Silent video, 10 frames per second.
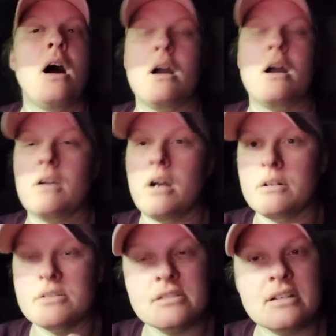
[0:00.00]
are are
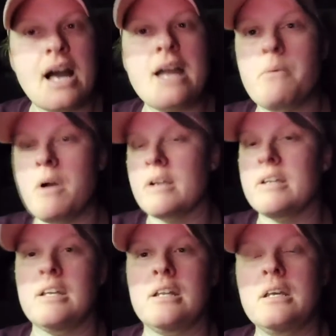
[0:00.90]

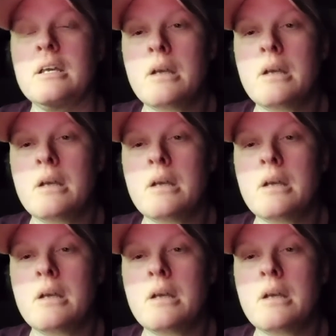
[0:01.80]
skyrocketed